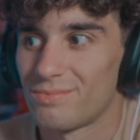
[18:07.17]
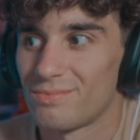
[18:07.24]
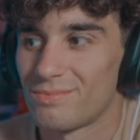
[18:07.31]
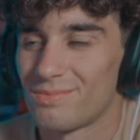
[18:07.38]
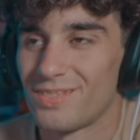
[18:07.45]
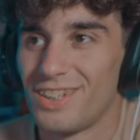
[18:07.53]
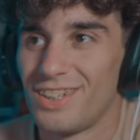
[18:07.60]

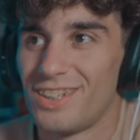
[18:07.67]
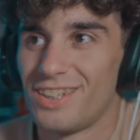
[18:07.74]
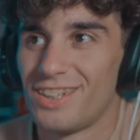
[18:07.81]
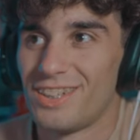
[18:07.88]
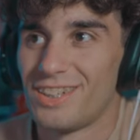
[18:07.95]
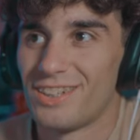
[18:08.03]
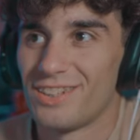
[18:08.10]
Seriously?
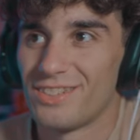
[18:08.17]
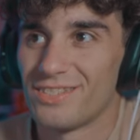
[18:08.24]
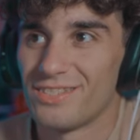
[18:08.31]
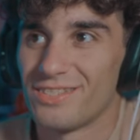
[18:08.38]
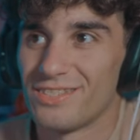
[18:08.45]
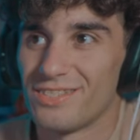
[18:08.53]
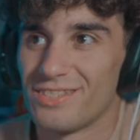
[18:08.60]
You
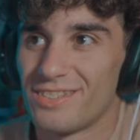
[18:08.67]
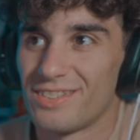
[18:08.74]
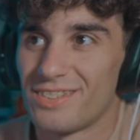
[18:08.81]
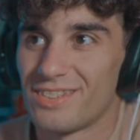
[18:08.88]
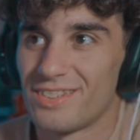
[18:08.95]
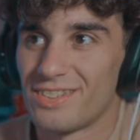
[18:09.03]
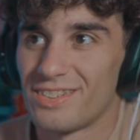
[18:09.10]
can't just tell
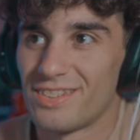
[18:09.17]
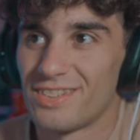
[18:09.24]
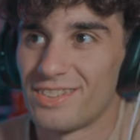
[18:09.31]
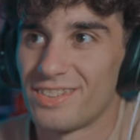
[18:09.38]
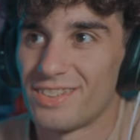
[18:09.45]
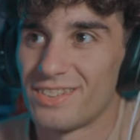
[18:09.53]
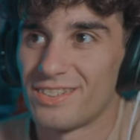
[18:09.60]
me now.
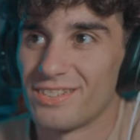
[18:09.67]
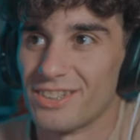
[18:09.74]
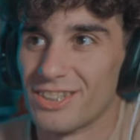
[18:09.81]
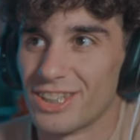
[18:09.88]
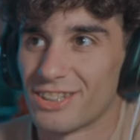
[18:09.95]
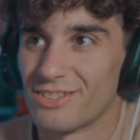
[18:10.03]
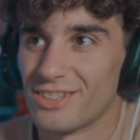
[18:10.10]
like when
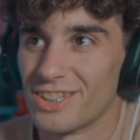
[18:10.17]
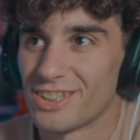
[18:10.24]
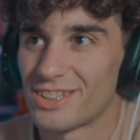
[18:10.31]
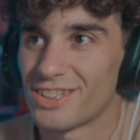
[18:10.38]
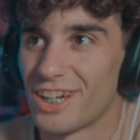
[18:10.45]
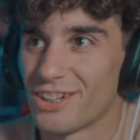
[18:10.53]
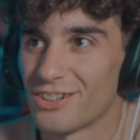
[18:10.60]
they
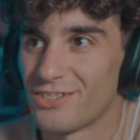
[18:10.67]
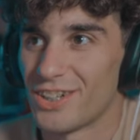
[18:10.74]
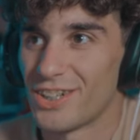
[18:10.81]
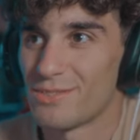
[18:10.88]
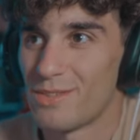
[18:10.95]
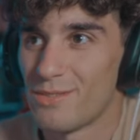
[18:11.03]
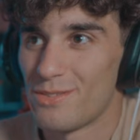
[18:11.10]
sacrifice
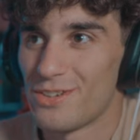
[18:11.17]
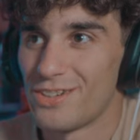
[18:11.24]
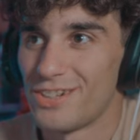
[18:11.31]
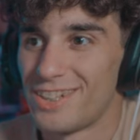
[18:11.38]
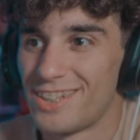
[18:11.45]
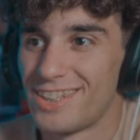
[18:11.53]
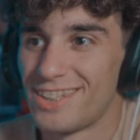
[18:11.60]
people.
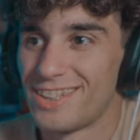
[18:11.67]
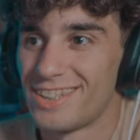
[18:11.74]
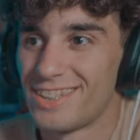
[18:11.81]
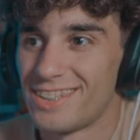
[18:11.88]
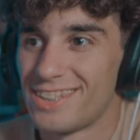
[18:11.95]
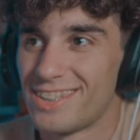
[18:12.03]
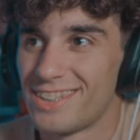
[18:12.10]

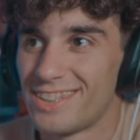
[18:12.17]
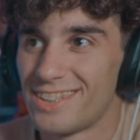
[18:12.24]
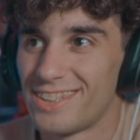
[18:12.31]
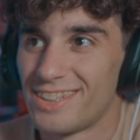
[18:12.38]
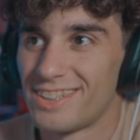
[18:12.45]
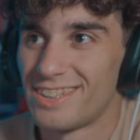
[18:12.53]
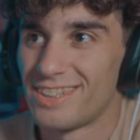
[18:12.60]

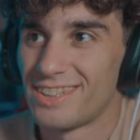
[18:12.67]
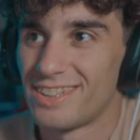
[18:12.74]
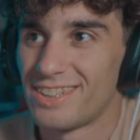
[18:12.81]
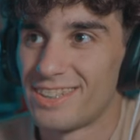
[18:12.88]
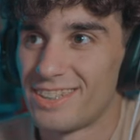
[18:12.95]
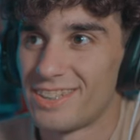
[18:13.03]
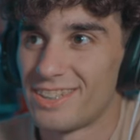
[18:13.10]
Wait, you're not
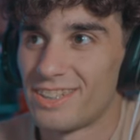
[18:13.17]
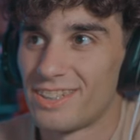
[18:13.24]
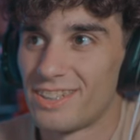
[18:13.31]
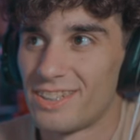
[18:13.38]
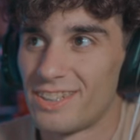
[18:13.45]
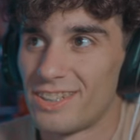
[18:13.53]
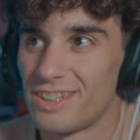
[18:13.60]
talking about an
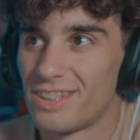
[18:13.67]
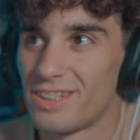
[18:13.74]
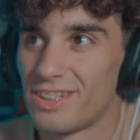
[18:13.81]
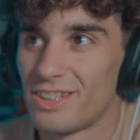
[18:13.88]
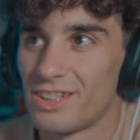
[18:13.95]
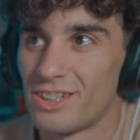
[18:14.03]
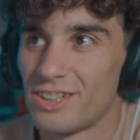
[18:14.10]

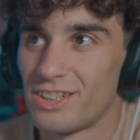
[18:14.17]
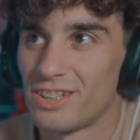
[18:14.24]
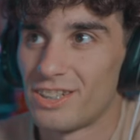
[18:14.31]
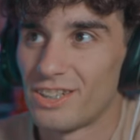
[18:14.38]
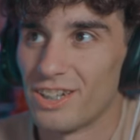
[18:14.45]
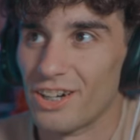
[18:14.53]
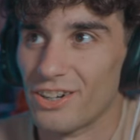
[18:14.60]
actual. Oh,
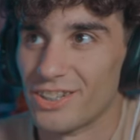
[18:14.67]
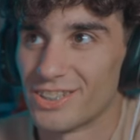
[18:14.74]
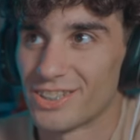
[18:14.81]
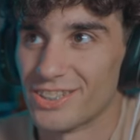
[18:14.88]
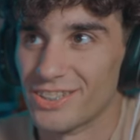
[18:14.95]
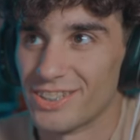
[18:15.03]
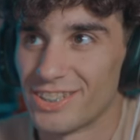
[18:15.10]
he's gonna look it
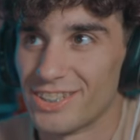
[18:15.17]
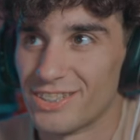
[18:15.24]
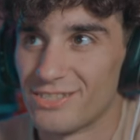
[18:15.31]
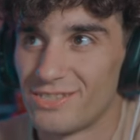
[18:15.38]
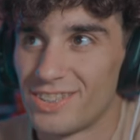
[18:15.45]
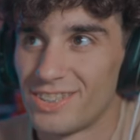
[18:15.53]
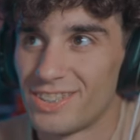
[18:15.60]
up.
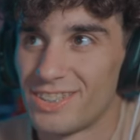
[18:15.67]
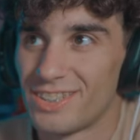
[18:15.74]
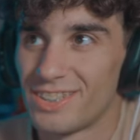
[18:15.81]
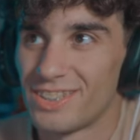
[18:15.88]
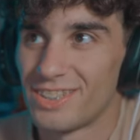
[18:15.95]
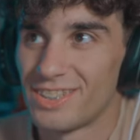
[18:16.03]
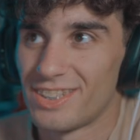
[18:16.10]
I mean,
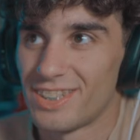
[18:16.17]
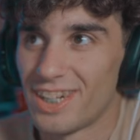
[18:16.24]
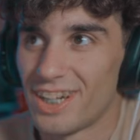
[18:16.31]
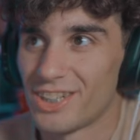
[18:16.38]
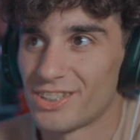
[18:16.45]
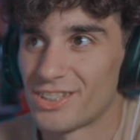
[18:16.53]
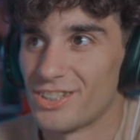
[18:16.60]
how does he
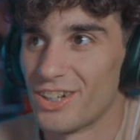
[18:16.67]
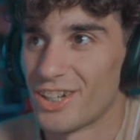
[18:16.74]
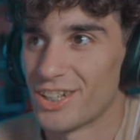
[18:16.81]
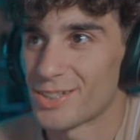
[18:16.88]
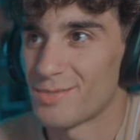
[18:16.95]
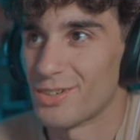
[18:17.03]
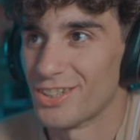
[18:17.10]
know how to spell
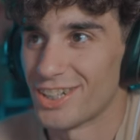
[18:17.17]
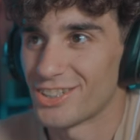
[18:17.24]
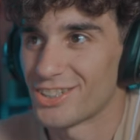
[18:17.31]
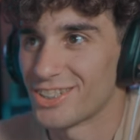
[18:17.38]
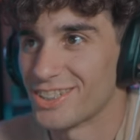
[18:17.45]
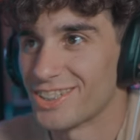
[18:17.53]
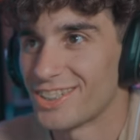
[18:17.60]
that shit?
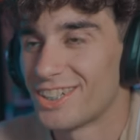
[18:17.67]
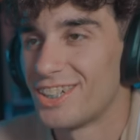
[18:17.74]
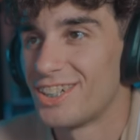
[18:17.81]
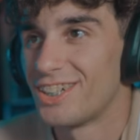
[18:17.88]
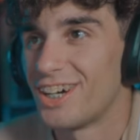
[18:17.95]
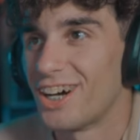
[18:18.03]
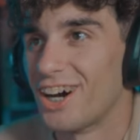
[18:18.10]
Oh,
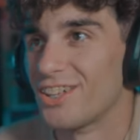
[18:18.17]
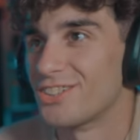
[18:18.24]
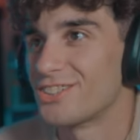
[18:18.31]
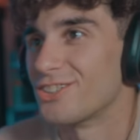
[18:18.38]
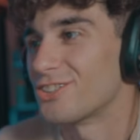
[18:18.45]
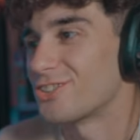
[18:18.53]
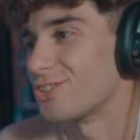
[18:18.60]
there's no
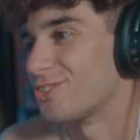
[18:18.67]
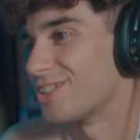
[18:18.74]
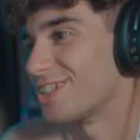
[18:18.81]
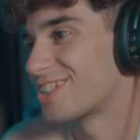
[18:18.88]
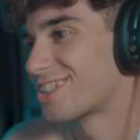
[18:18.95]
service.